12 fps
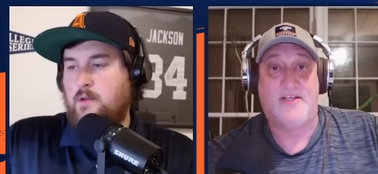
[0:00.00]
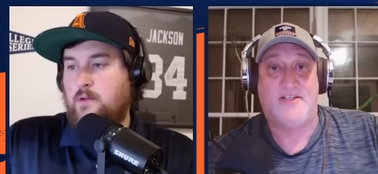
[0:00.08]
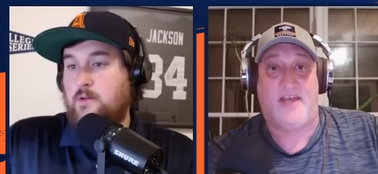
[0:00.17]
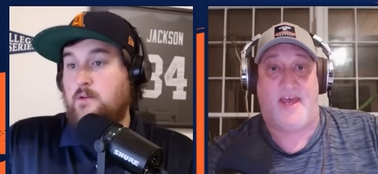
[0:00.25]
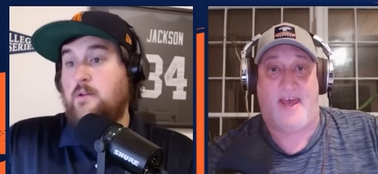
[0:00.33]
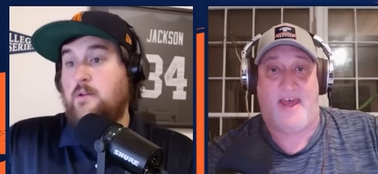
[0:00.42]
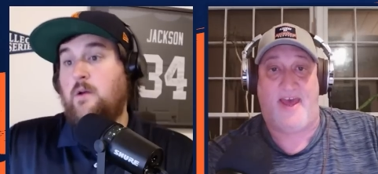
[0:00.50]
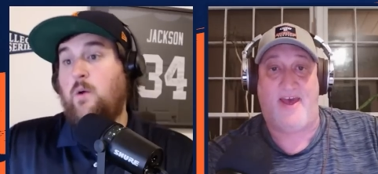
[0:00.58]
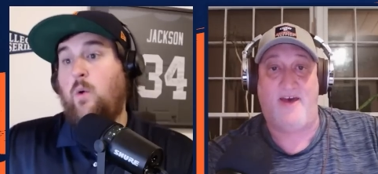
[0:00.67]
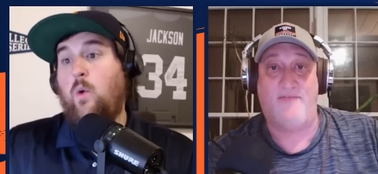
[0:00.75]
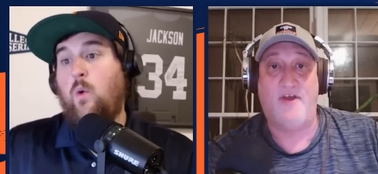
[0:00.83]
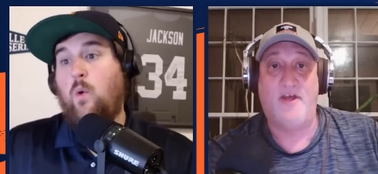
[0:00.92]
Speaker 1: to
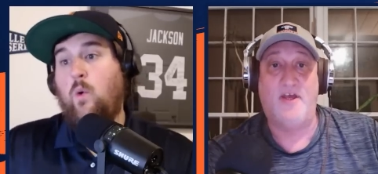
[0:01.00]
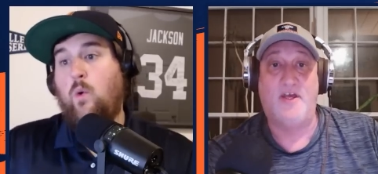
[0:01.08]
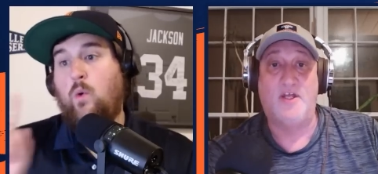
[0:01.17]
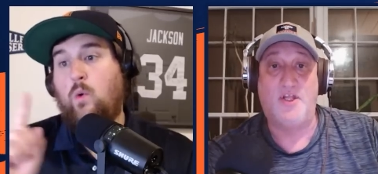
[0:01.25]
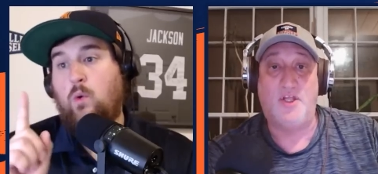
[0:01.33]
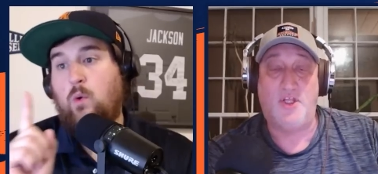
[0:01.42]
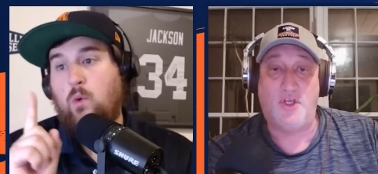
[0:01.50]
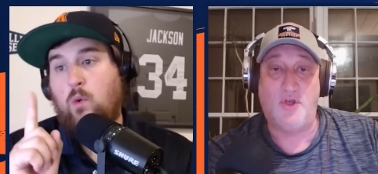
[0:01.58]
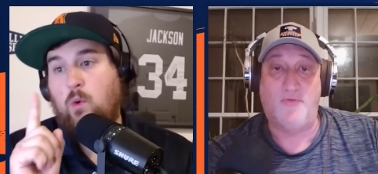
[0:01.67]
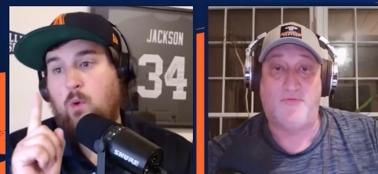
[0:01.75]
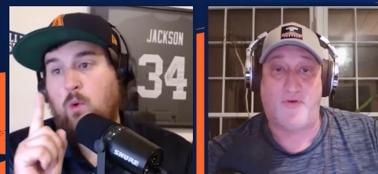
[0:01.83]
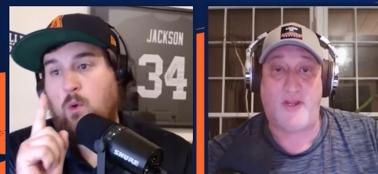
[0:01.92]
have
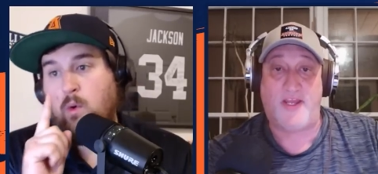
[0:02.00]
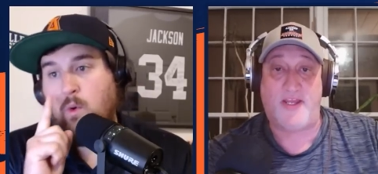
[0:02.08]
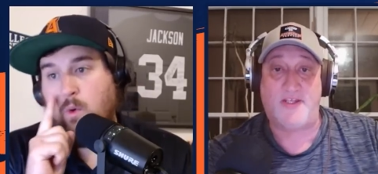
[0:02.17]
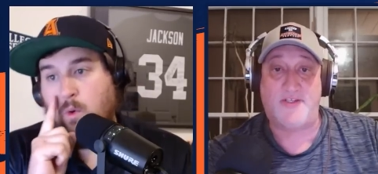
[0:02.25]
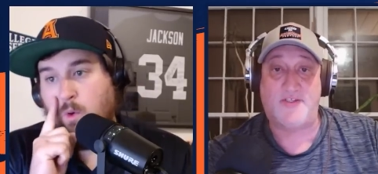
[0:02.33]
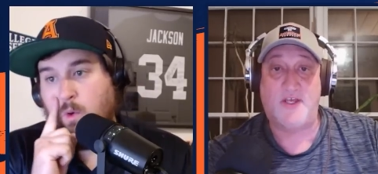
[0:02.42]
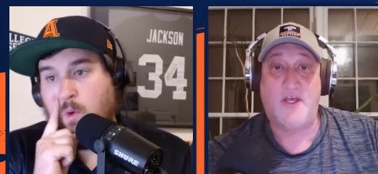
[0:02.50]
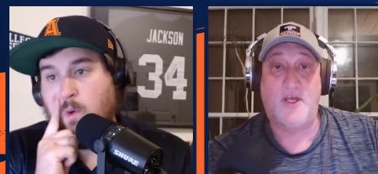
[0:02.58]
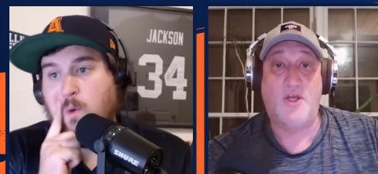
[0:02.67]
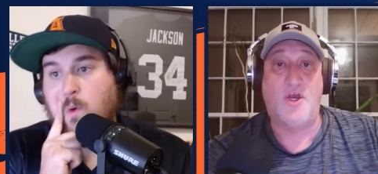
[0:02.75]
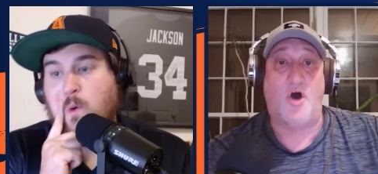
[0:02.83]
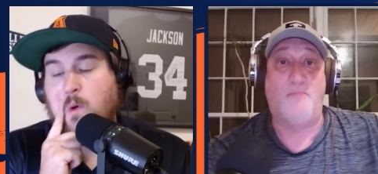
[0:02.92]
Hugh Freeze
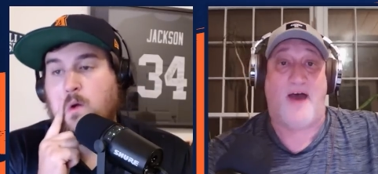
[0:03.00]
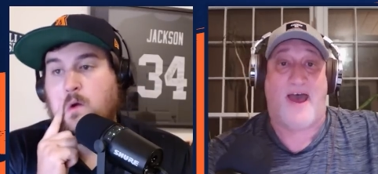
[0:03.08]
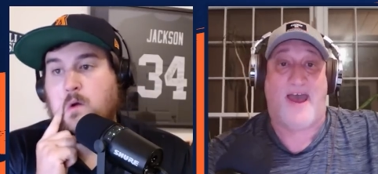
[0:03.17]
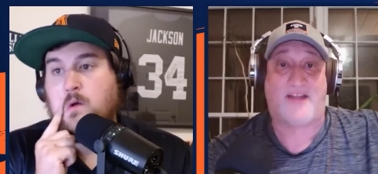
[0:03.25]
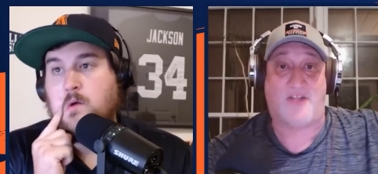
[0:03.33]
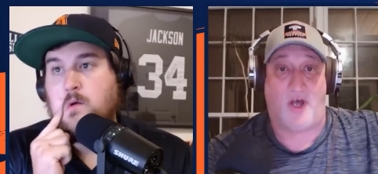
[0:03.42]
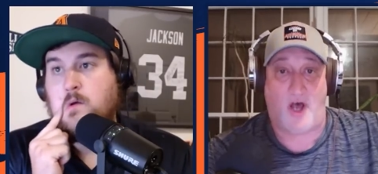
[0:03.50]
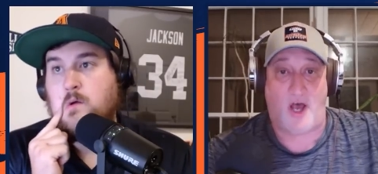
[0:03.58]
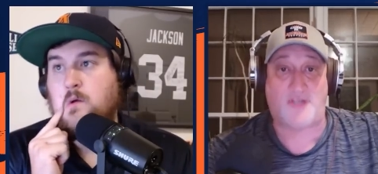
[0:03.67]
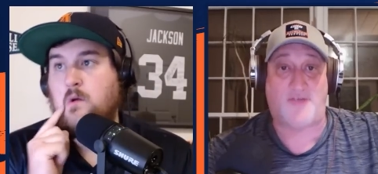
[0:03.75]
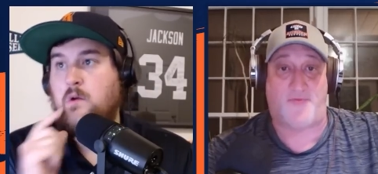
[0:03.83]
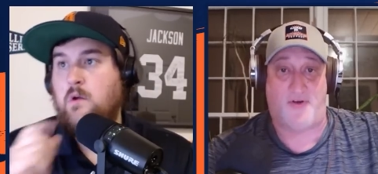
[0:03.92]
go back to
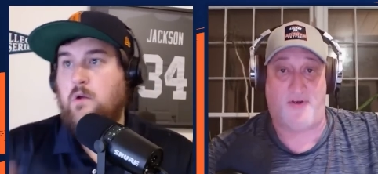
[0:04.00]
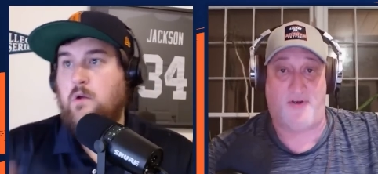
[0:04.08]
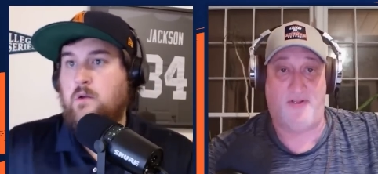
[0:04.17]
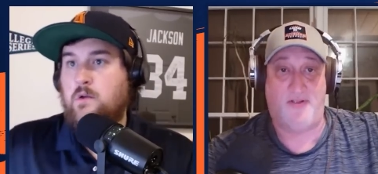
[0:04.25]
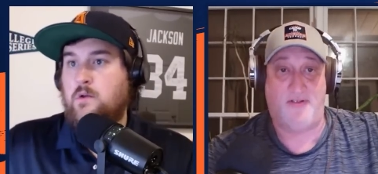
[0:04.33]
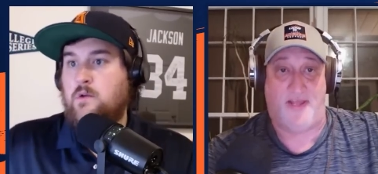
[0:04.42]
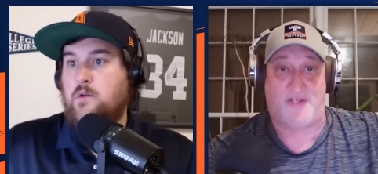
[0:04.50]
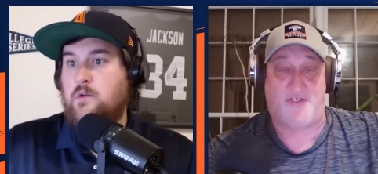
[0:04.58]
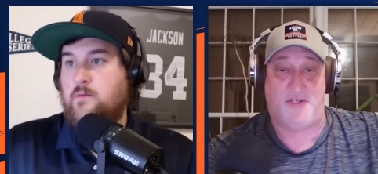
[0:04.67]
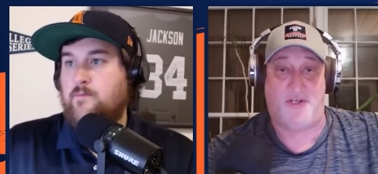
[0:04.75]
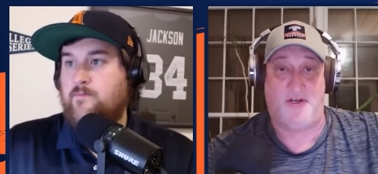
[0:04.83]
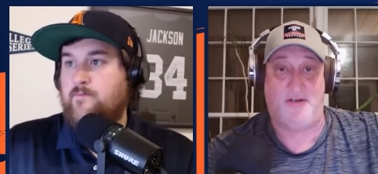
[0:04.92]
Oxford
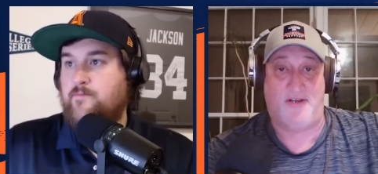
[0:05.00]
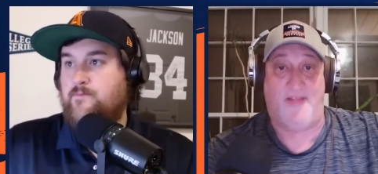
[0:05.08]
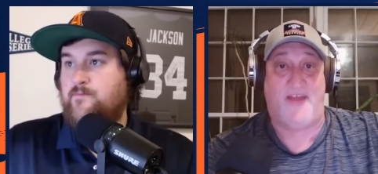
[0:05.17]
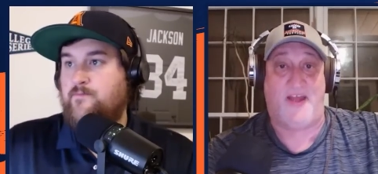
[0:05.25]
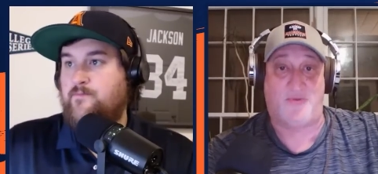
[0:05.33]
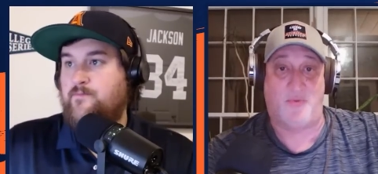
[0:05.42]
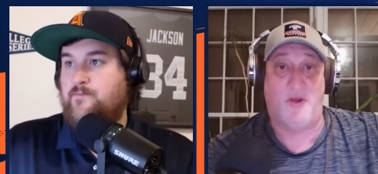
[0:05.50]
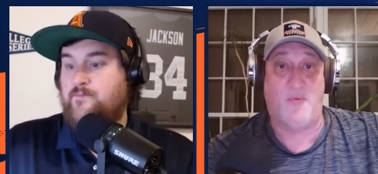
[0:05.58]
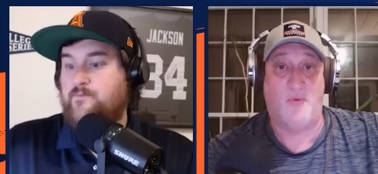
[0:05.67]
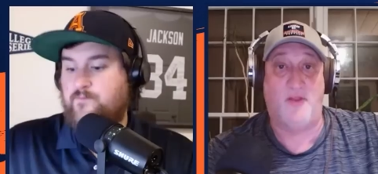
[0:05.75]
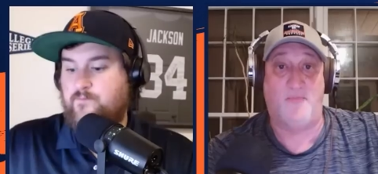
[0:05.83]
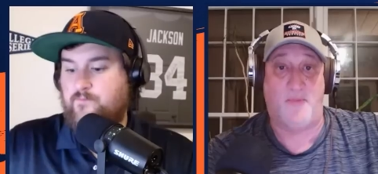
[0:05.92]
next year, and that's what it
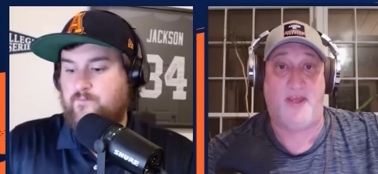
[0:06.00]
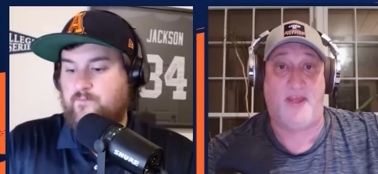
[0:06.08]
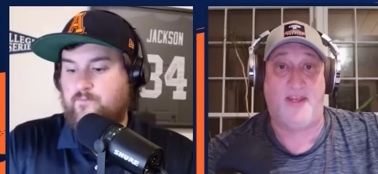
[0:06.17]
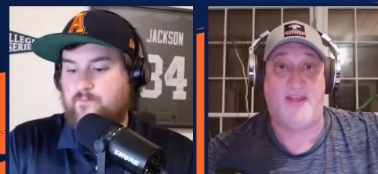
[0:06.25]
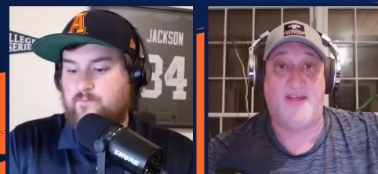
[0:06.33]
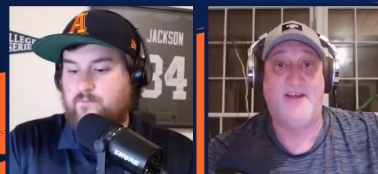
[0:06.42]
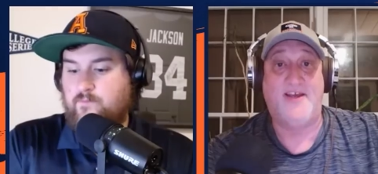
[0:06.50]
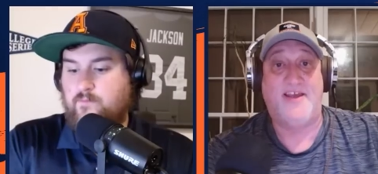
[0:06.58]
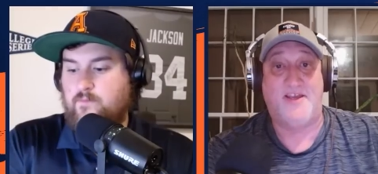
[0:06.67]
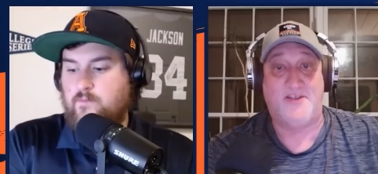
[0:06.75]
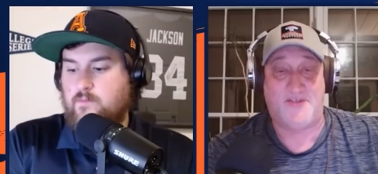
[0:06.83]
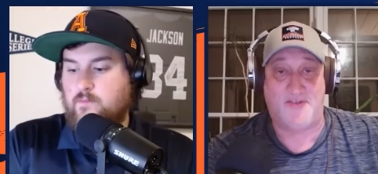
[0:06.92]
would have been
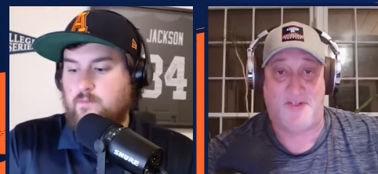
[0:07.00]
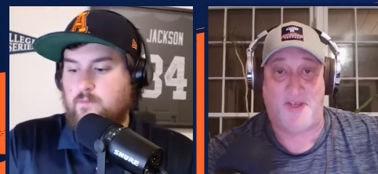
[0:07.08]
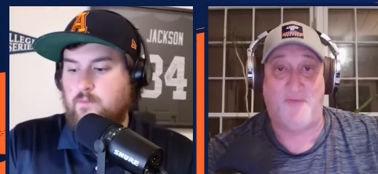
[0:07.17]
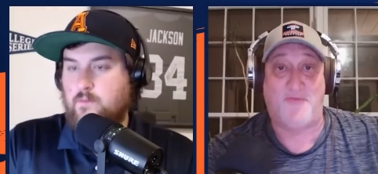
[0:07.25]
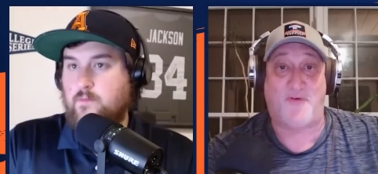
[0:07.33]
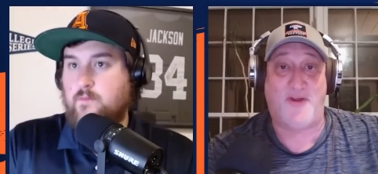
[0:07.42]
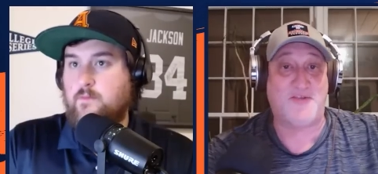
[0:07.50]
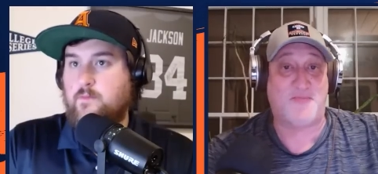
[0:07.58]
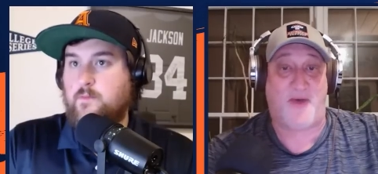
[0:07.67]
is Hugh Freeze